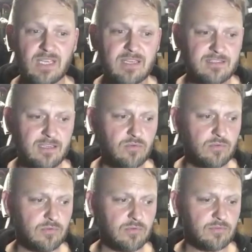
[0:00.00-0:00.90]
So
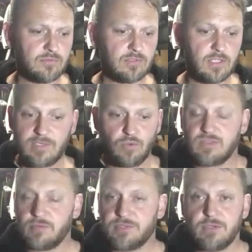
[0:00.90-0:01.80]
all I
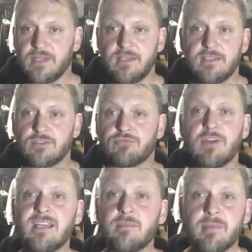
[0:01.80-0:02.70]
was doing is just
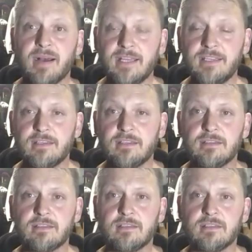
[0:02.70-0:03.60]
riding my bike.
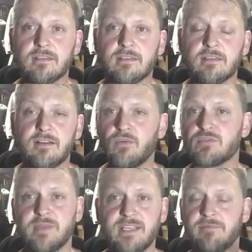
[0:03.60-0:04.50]
I've always
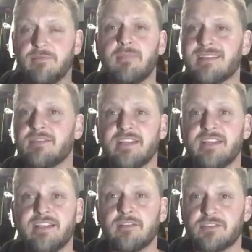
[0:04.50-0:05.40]
been massively
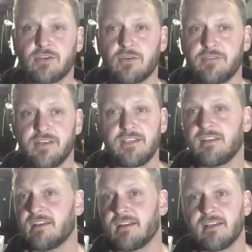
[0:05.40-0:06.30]
into photography.
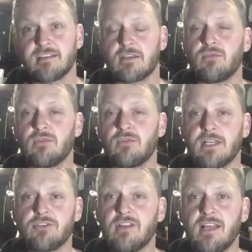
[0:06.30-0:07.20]
So
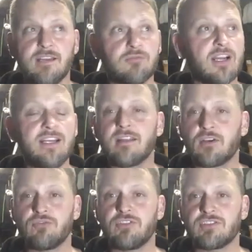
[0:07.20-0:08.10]
I just like riding the
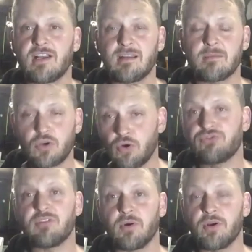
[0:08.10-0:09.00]
countryside. I'm a
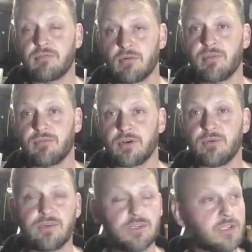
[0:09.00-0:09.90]
country boy through and
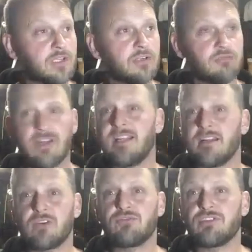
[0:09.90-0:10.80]
through,
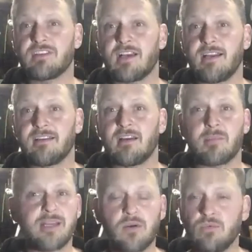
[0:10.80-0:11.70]
riding the countryside
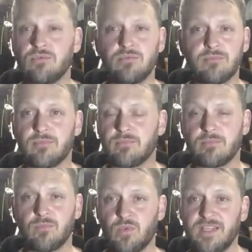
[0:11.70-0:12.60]
at my own
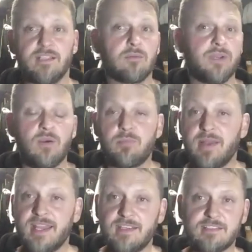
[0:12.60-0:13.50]
will, my own
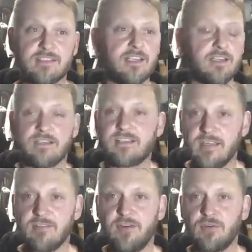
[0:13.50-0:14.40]
pace, and
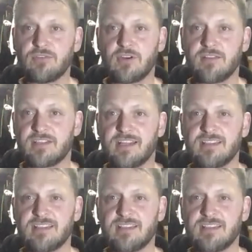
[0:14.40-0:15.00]
taking photographs, and